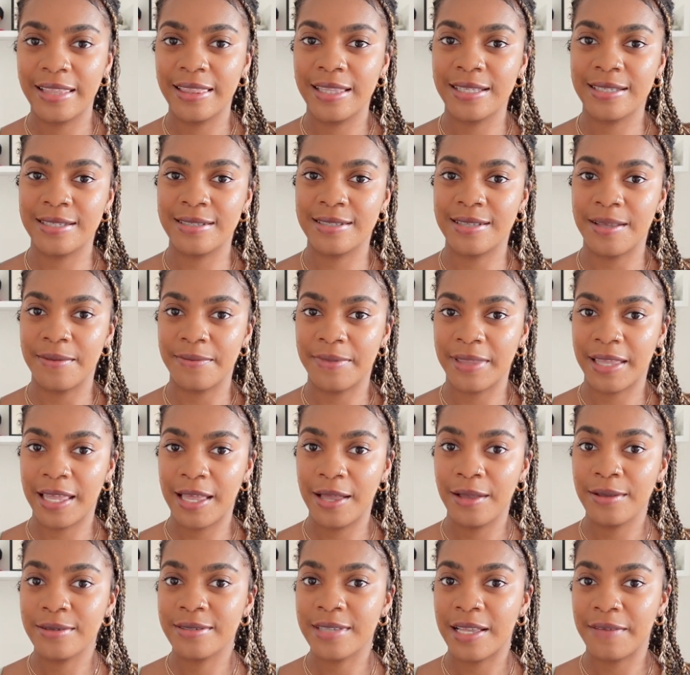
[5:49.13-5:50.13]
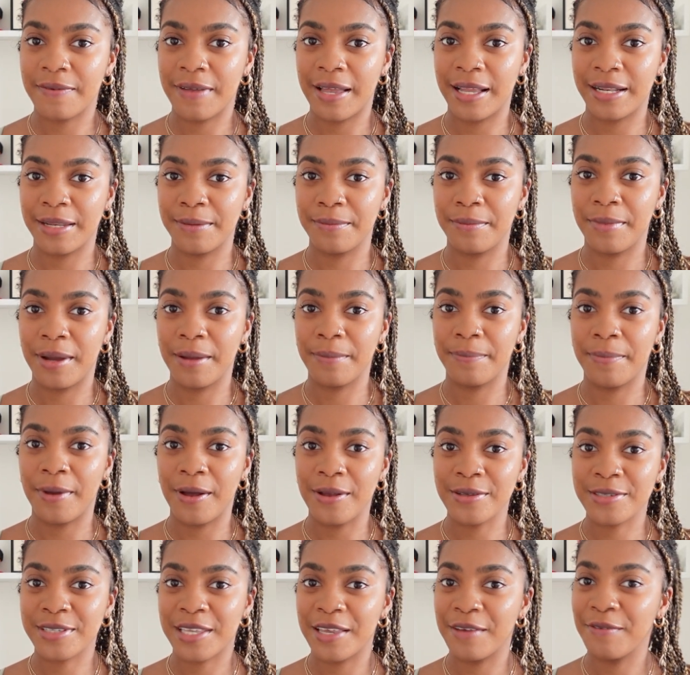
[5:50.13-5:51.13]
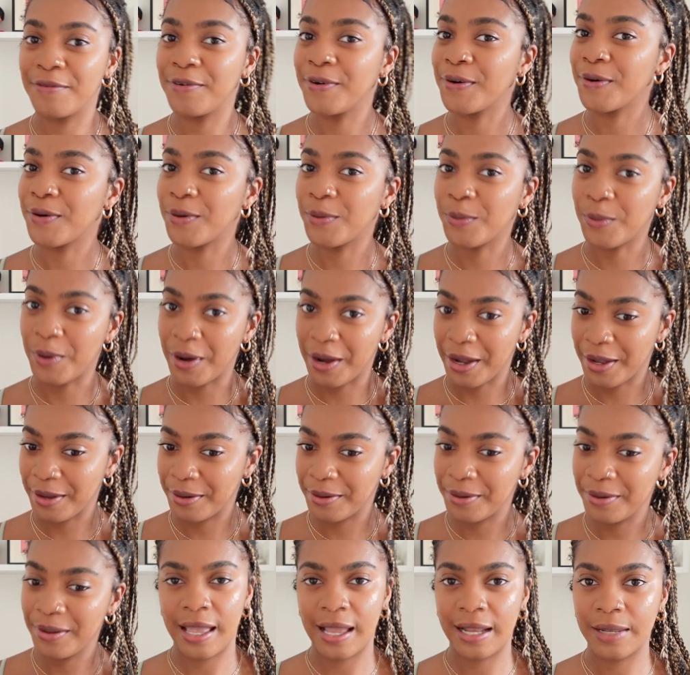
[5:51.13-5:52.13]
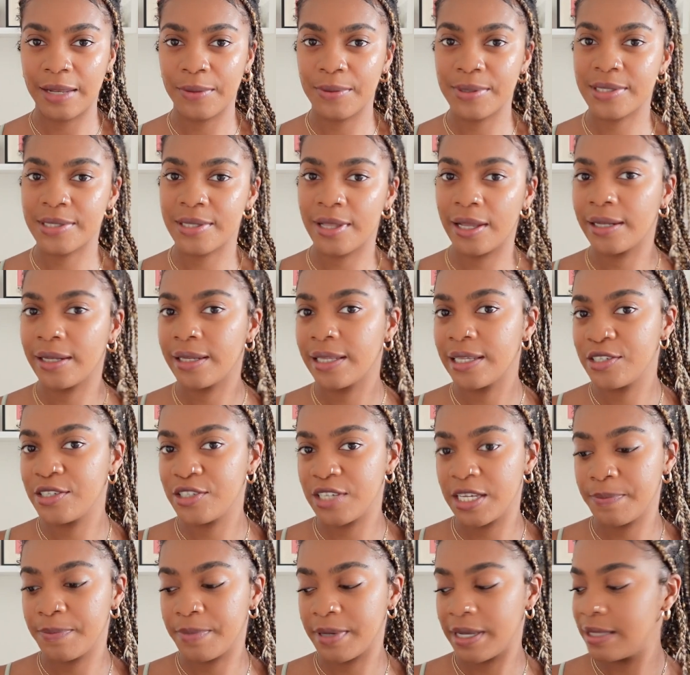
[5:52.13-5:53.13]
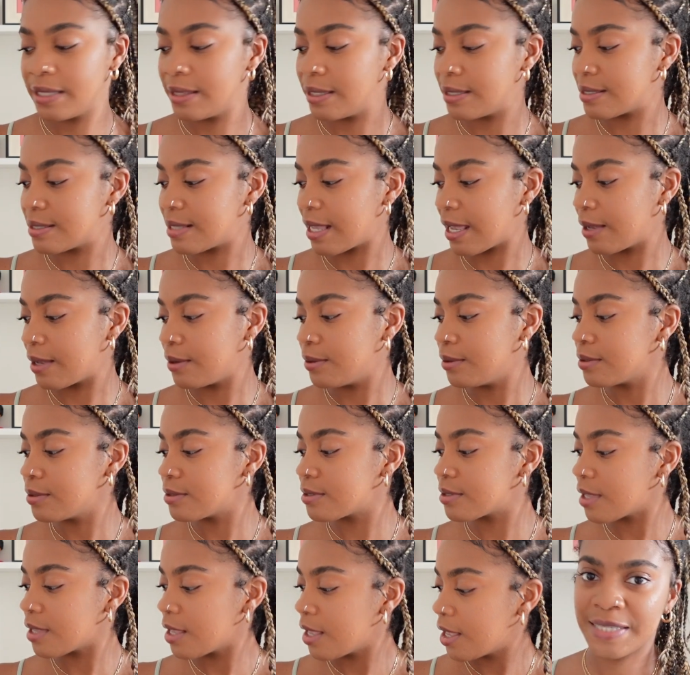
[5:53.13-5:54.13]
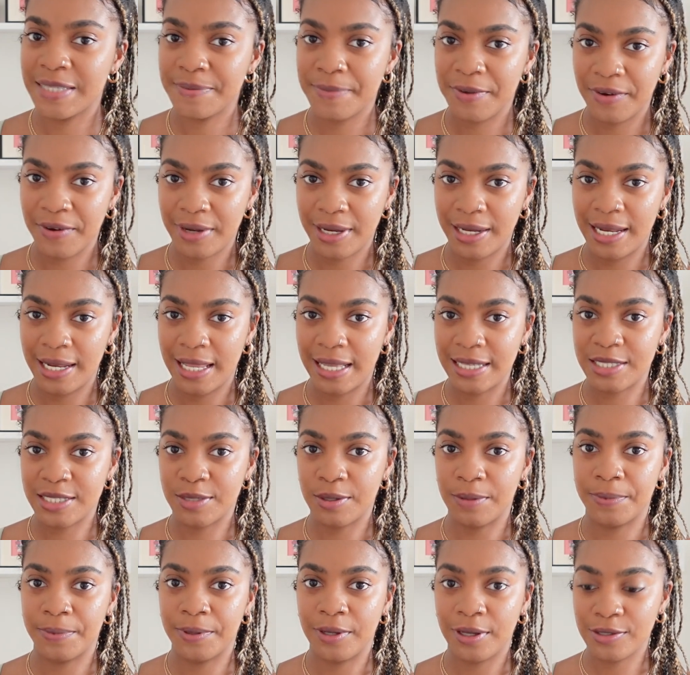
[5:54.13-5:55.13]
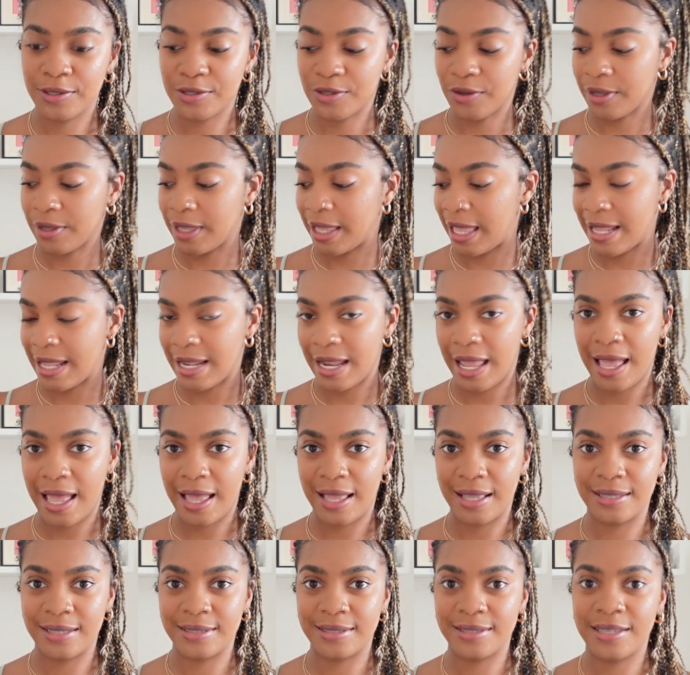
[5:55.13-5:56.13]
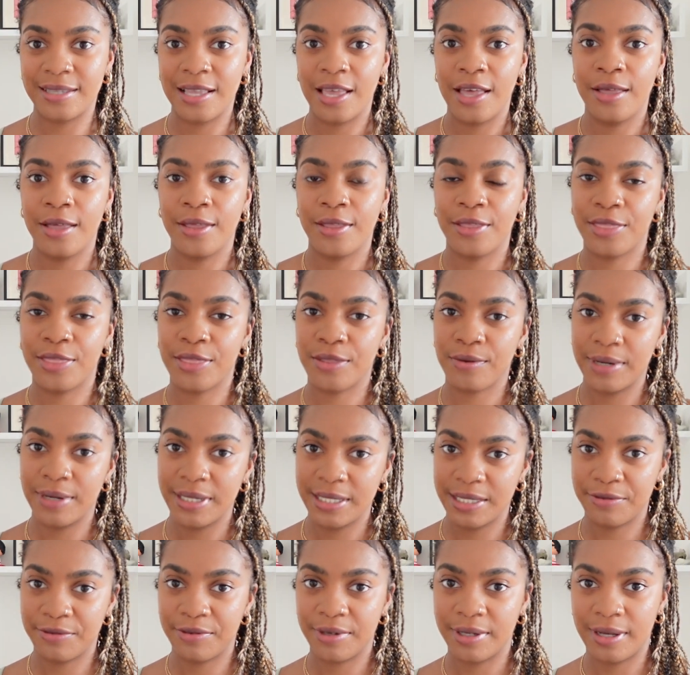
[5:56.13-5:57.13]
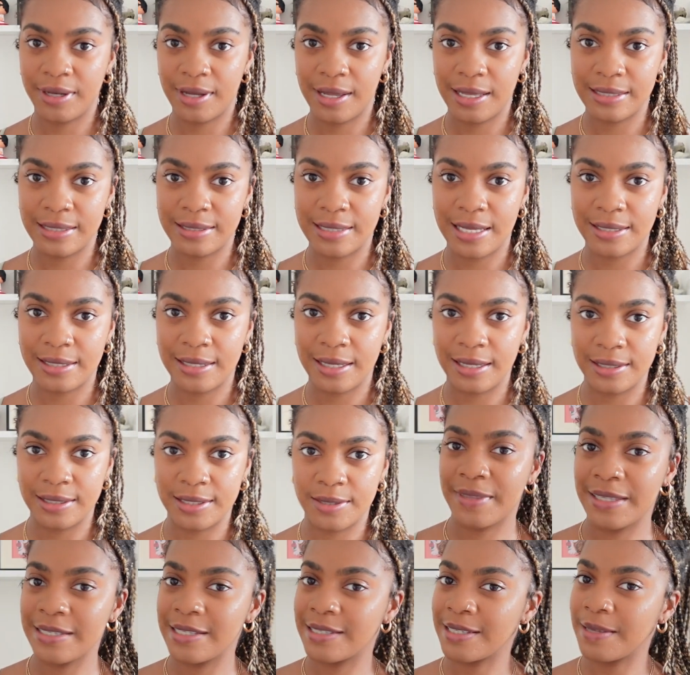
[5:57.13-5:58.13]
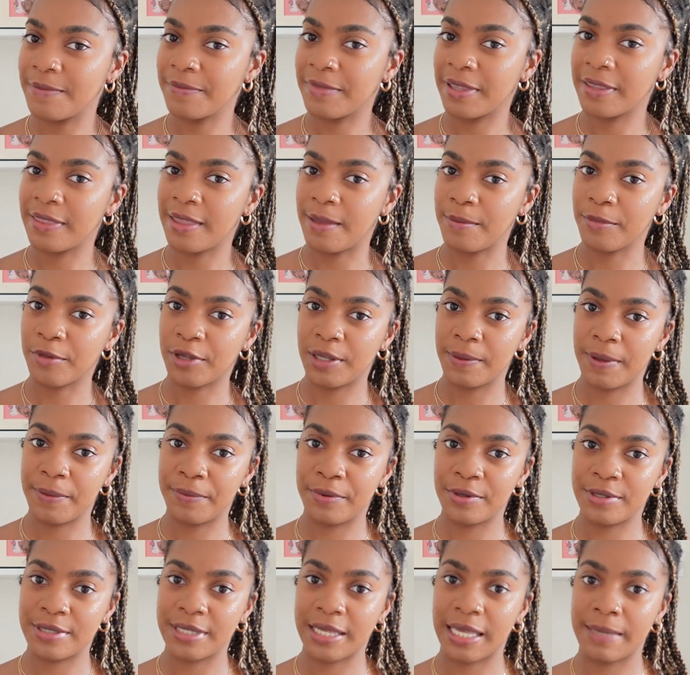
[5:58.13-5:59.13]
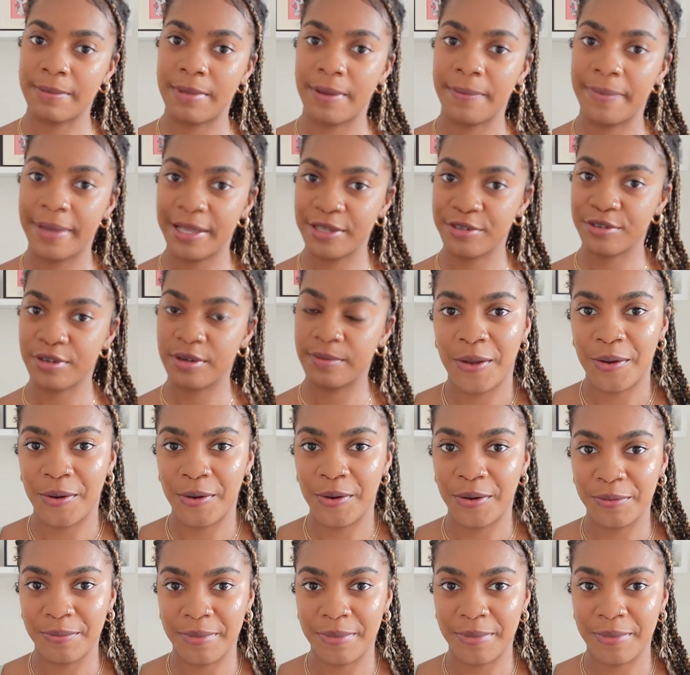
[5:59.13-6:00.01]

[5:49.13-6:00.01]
this is something else I've had in my basket for a while, and it was slightly cheaper in the sales. This mirror connects to a plug socket and has 3 different light settings. This is something that I'm going to be putting in my bedroom on